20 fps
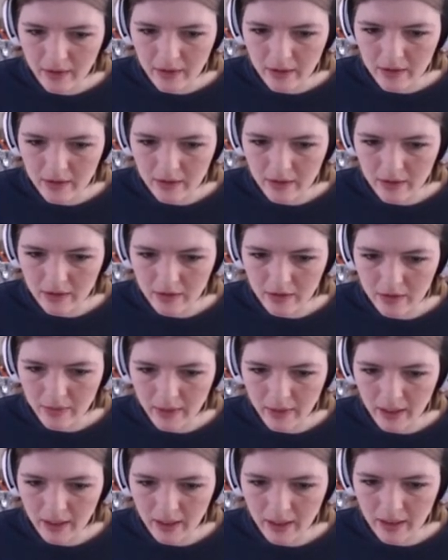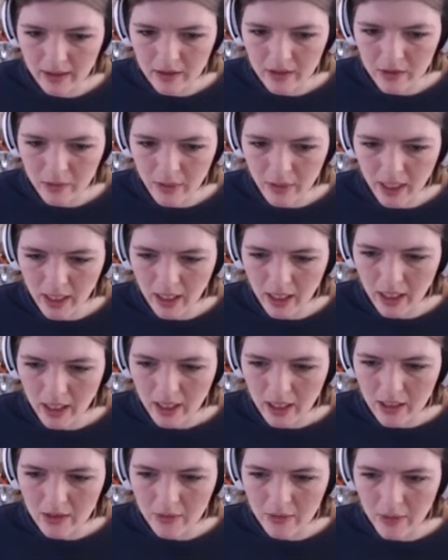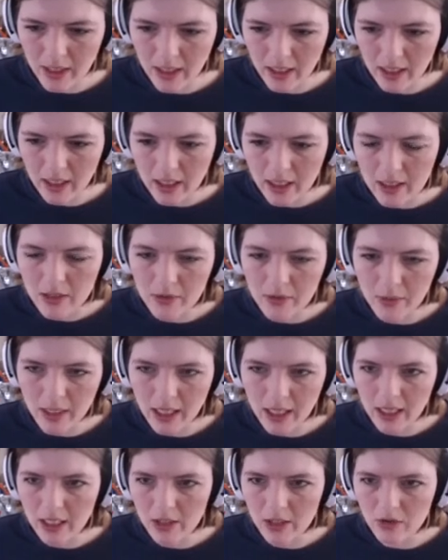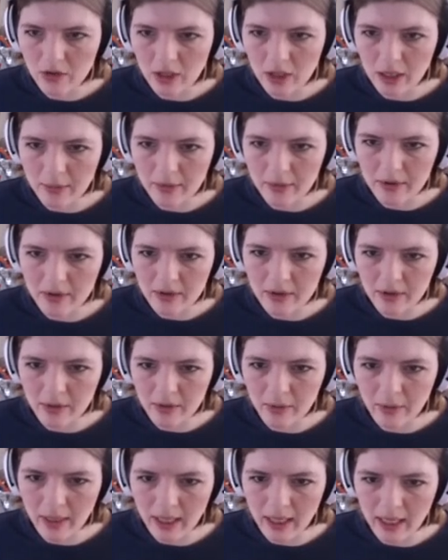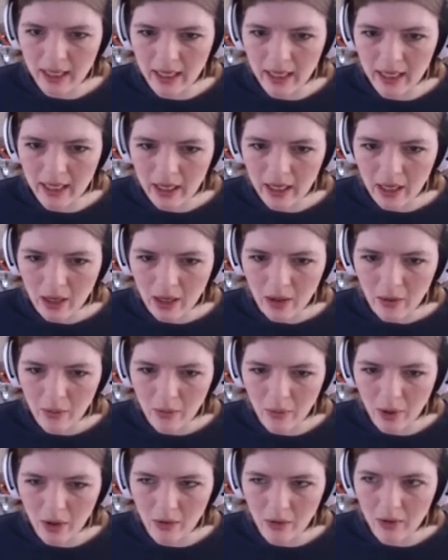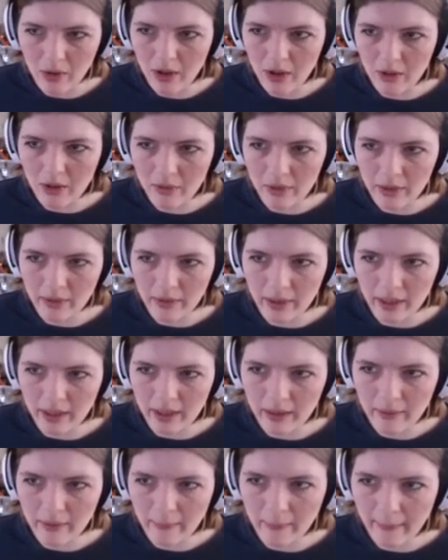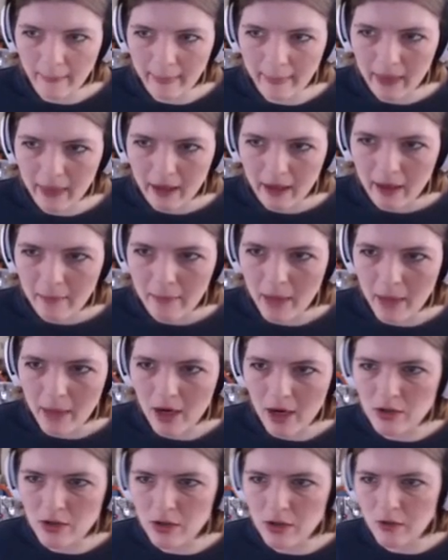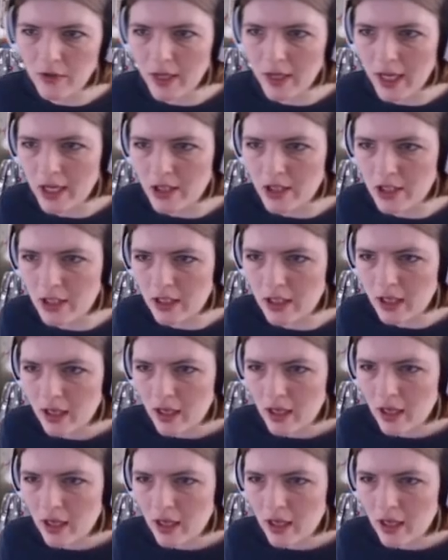Just go swing. Swing, swing, swing your troubles away. Whoa, girl, what are you wearing? Marriage notification.